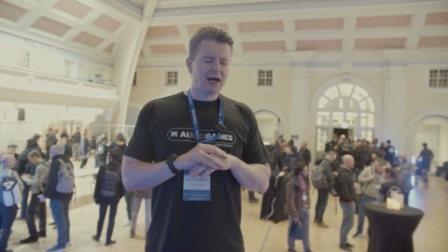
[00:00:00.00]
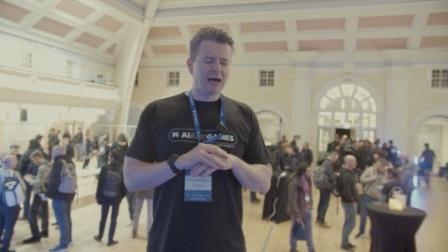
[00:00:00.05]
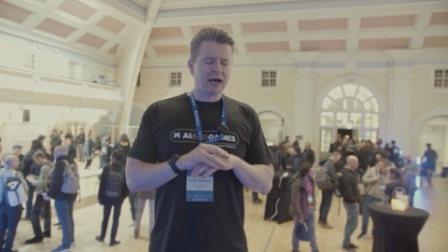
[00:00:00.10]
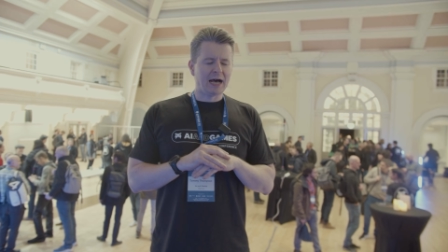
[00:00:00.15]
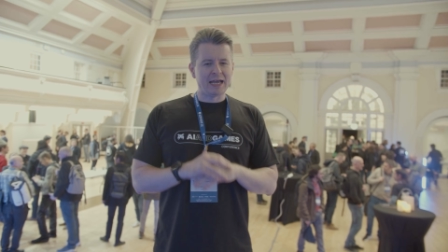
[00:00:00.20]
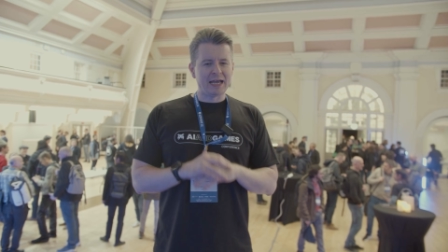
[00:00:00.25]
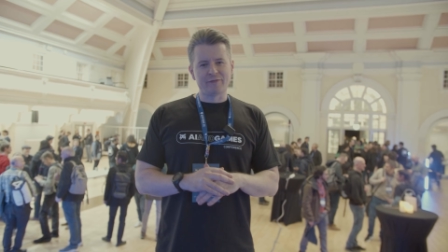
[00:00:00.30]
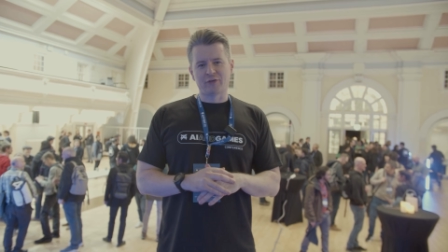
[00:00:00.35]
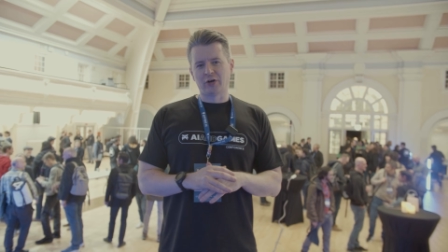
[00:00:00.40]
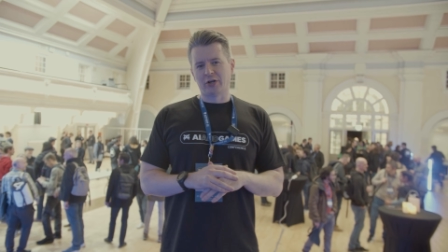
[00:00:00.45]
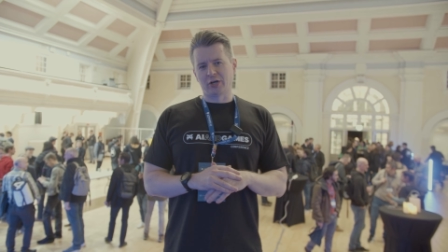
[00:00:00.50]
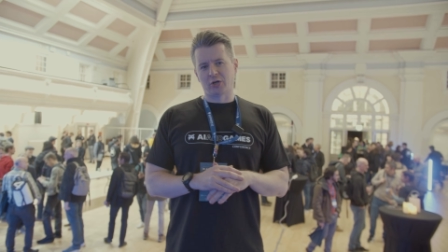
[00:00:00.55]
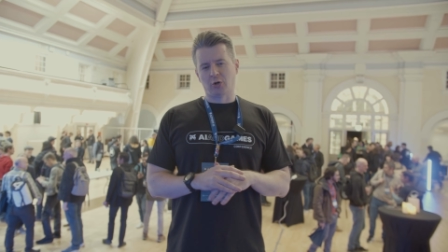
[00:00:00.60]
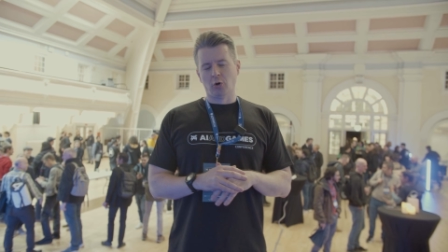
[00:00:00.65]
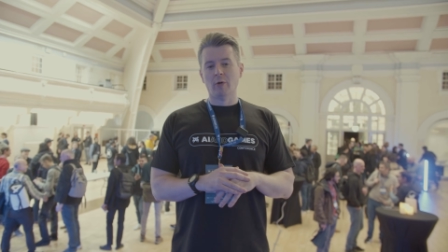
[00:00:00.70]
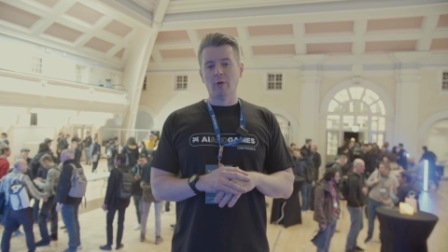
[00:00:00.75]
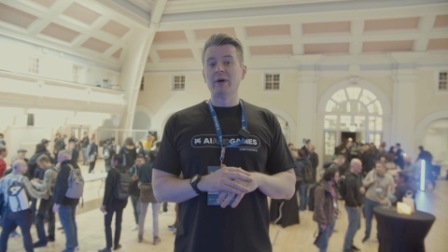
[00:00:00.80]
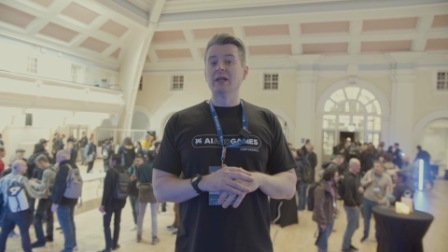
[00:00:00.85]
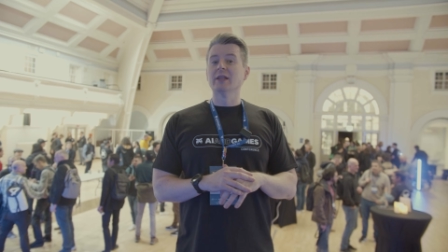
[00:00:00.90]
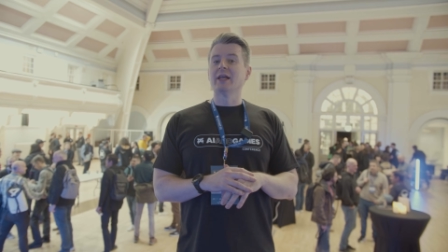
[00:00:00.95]
I've got a
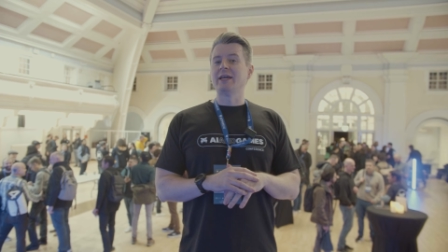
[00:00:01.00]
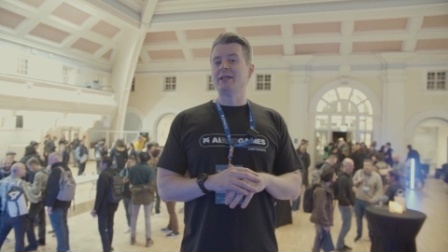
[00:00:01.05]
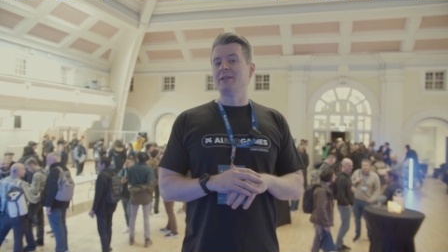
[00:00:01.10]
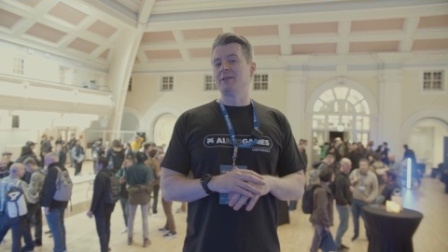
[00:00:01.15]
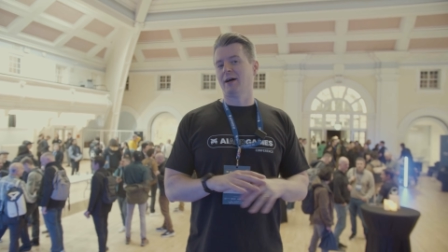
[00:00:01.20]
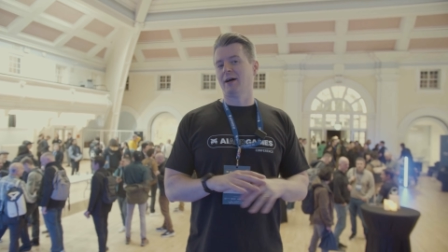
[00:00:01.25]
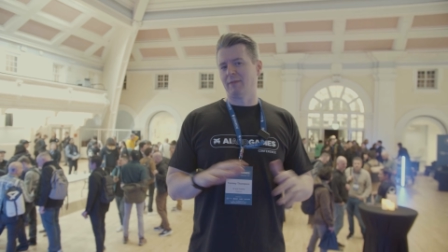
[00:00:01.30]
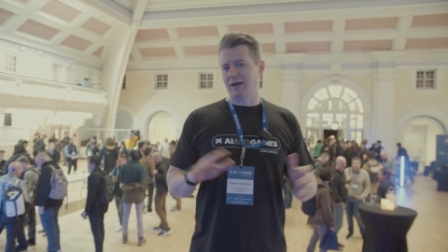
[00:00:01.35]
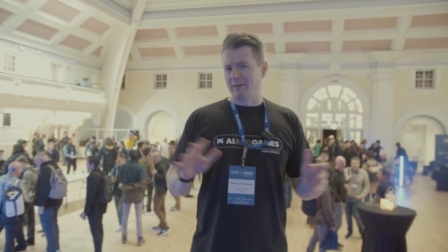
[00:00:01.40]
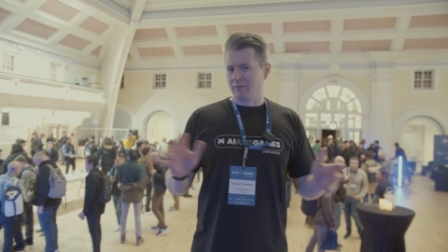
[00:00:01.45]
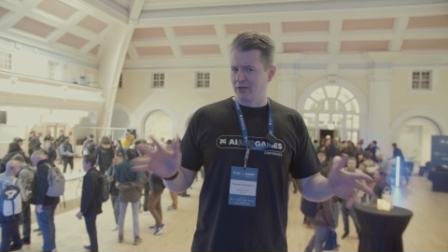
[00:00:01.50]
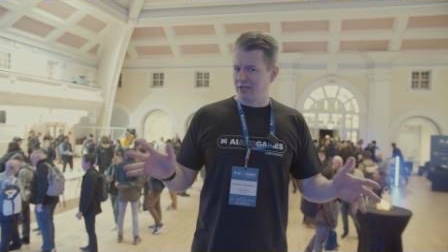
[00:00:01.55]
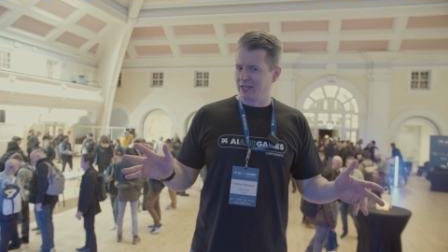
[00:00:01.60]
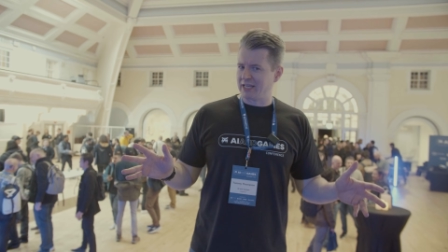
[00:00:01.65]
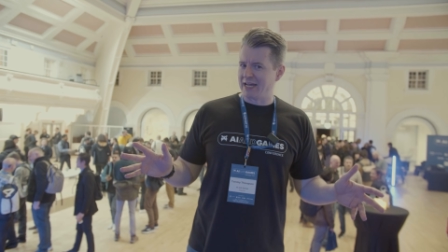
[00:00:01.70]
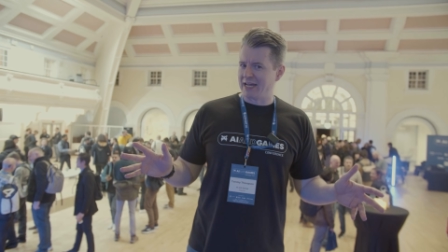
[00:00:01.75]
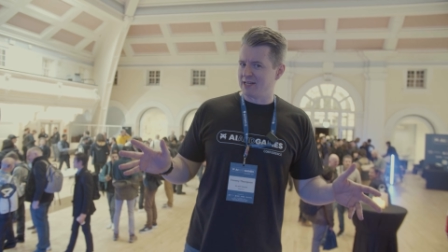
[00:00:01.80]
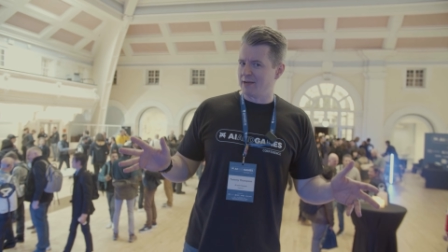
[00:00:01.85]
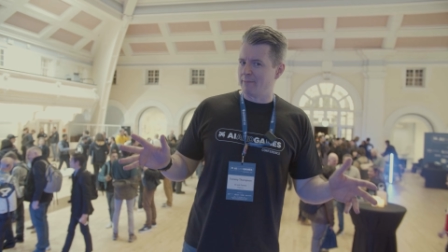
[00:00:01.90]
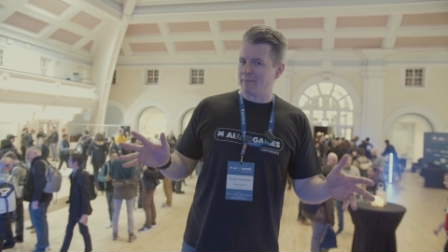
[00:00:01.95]
coma lined up. I'm going to
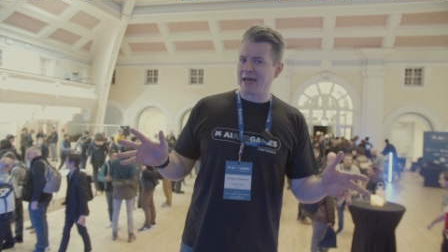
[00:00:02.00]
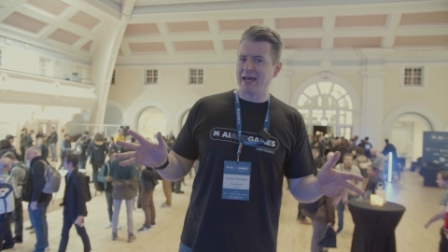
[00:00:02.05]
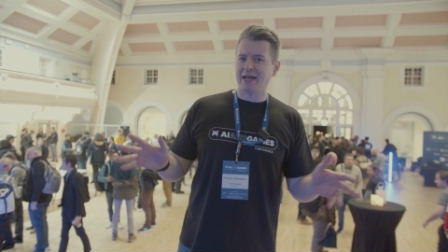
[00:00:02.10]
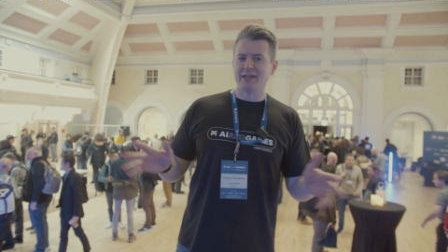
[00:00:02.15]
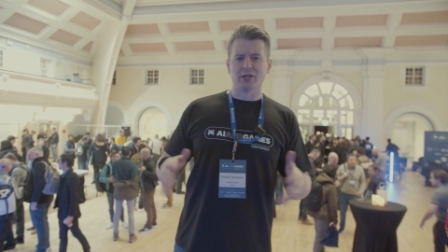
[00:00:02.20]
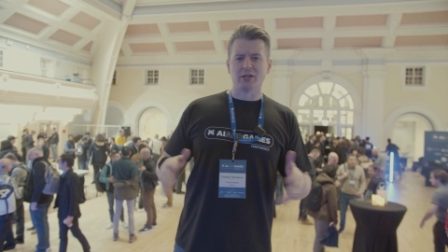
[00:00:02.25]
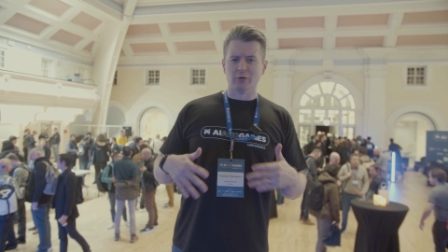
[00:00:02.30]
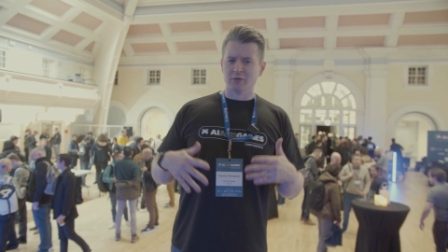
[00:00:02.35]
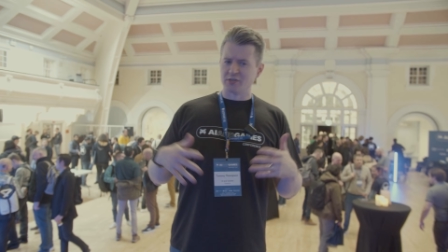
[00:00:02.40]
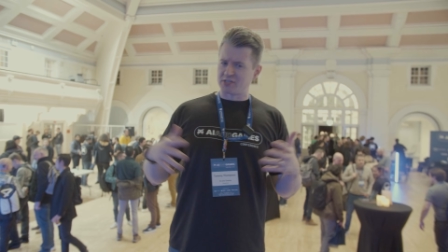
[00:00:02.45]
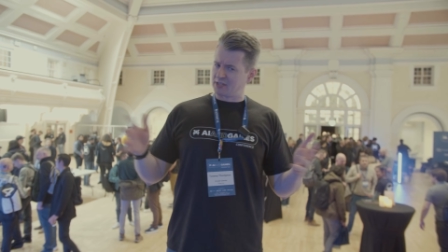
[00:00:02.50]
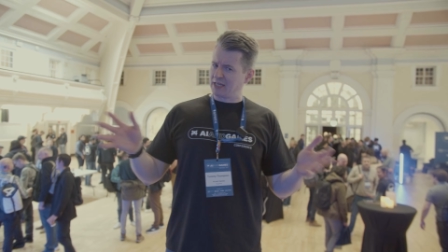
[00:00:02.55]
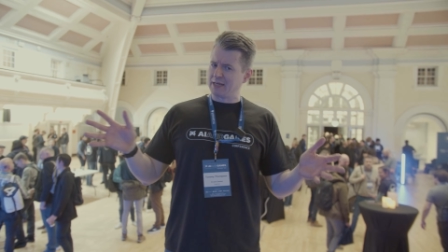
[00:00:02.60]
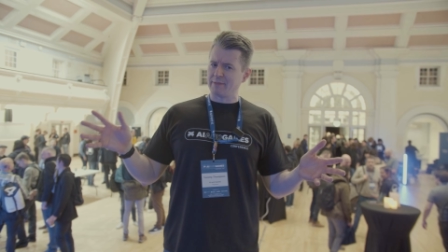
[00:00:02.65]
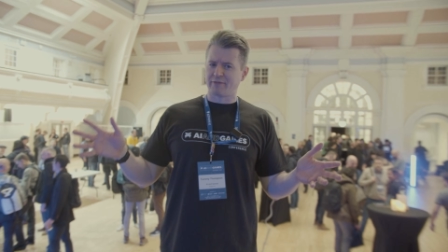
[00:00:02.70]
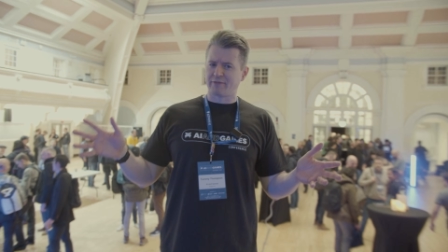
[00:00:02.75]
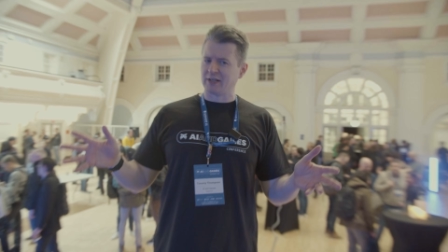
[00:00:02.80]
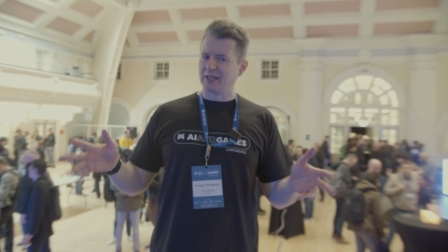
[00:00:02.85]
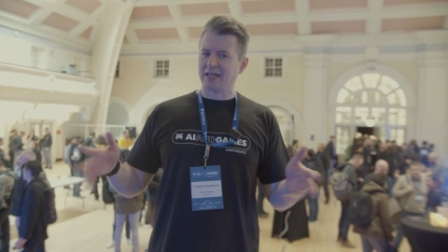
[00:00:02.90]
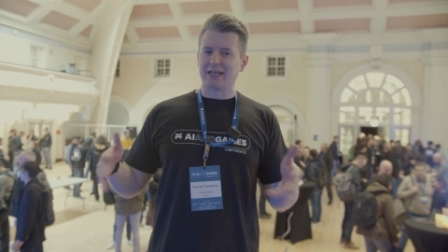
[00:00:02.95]
get into bed and go and sleep
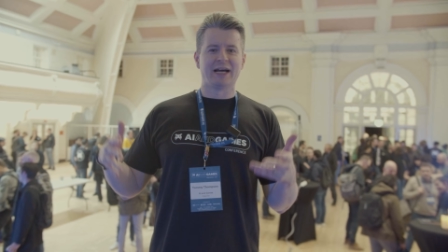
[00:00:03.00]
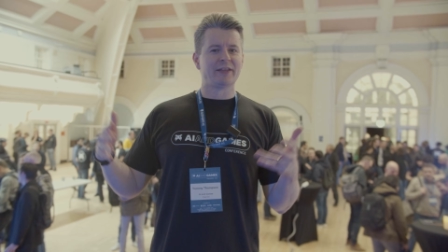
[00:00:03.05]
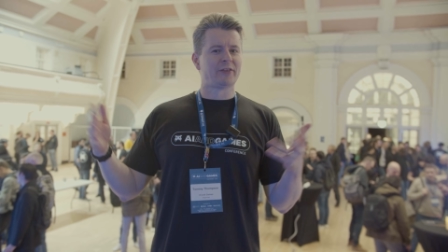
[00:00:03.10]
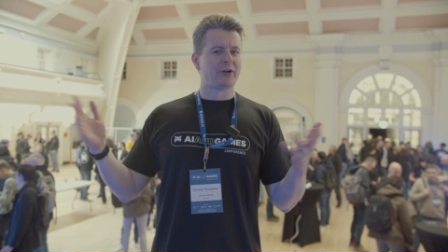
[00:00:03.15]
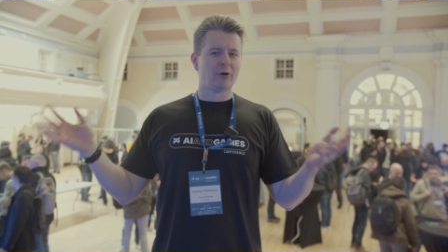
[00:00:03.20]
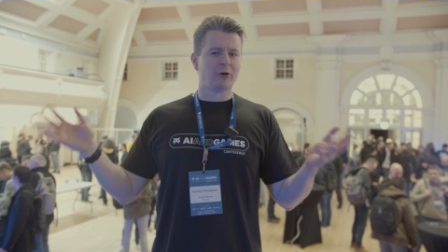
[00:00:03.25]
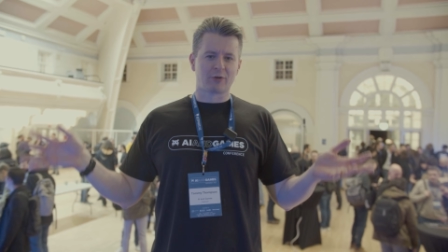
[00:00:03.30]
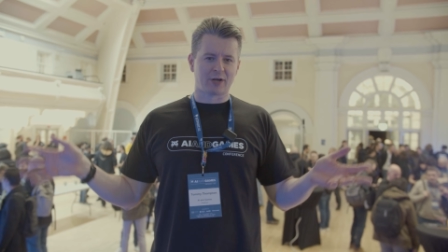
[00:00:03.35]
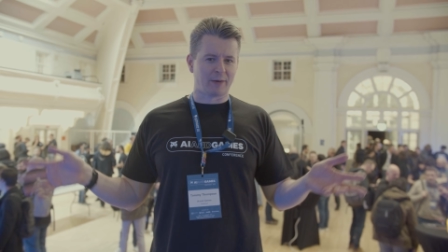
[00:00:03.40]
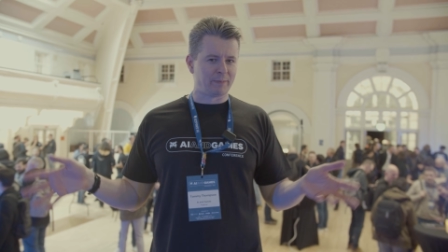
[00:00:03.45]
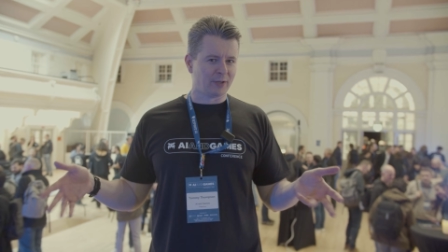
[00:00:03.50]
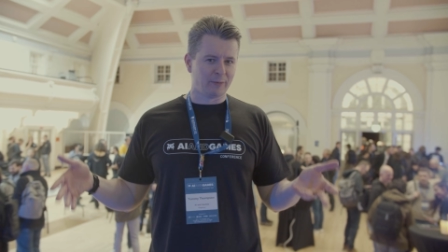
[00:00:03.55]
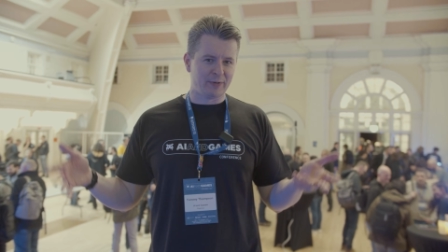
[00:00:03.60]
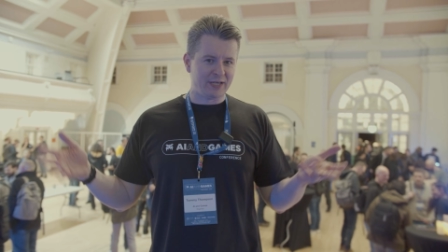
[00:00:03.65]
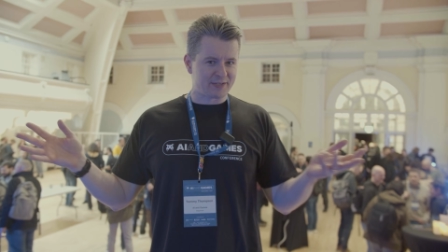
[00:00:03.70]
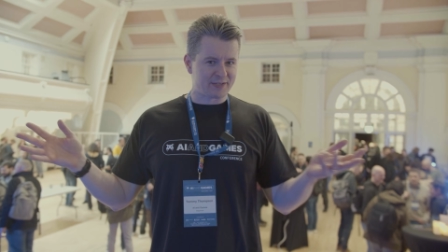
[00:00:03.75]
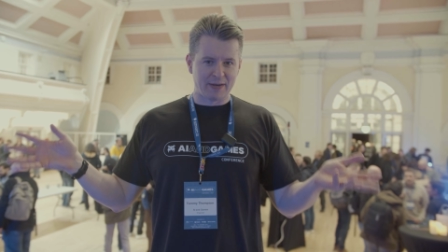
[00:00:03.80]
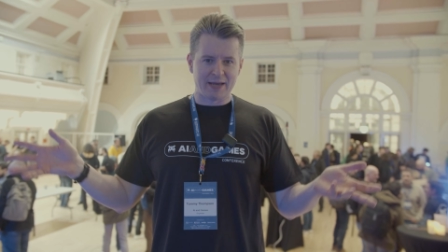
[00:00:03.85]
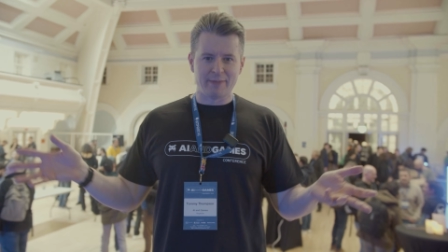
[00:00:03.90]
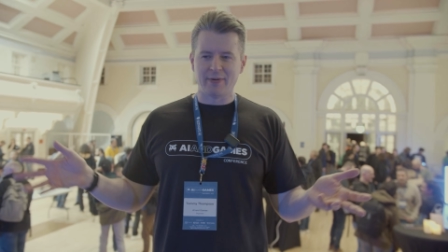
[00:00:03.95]
for, like, I don't know, a couple of
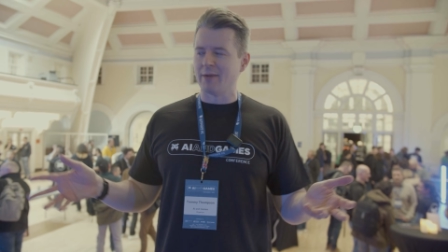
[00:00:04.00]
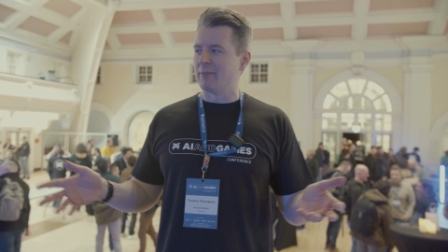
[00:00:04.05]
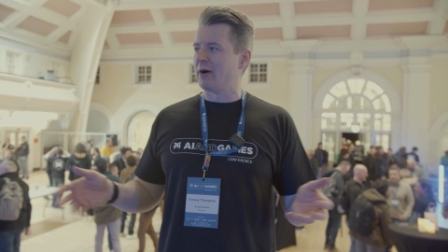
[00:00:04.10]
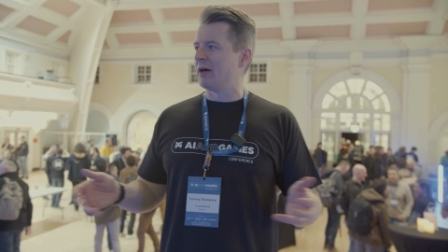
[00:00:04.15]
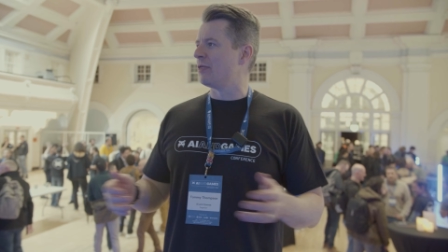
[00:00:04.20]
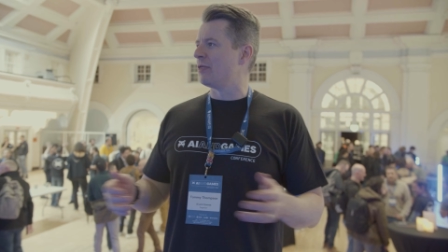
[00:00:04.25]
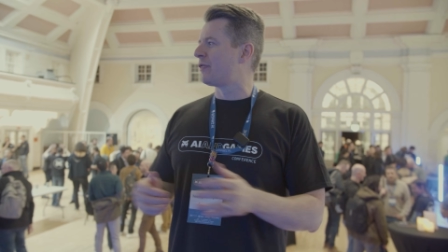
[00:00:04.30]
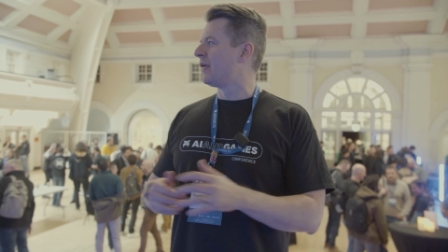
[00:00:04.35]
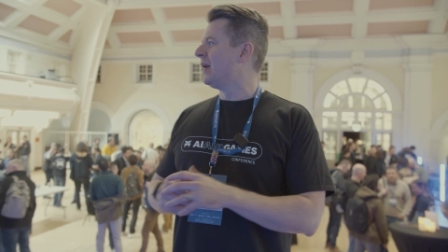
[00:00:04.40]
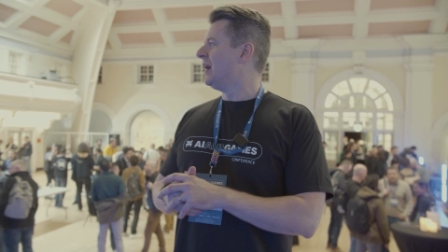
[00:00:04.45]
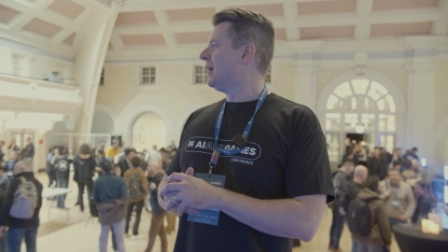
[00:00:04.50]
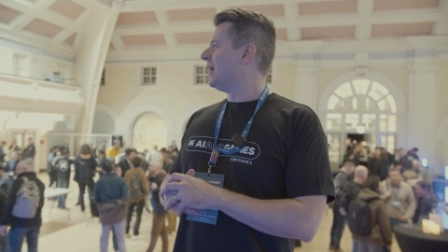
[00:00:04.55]
weeks, maybe a month.